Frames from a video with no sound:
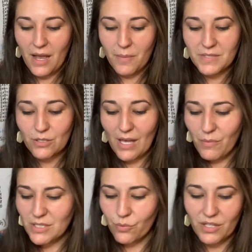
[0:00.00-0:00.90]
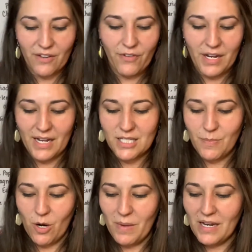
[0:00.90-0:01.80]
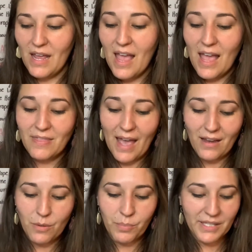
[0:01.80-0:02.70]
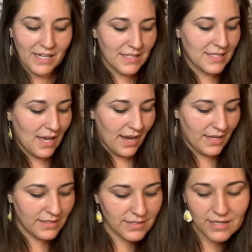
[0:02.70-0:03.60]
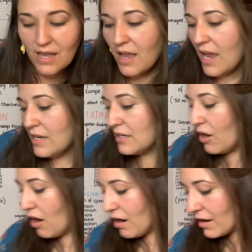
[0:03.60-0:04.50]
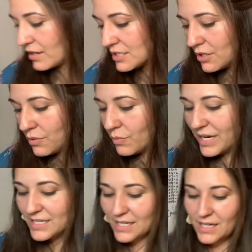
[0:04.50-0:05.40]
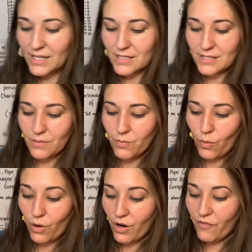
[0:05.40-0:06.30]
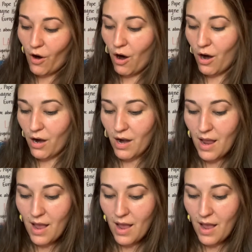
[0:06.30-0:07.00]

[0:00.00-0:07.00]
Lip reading: So that was a really fun experiment, and that completed science. And in art, we did some more of our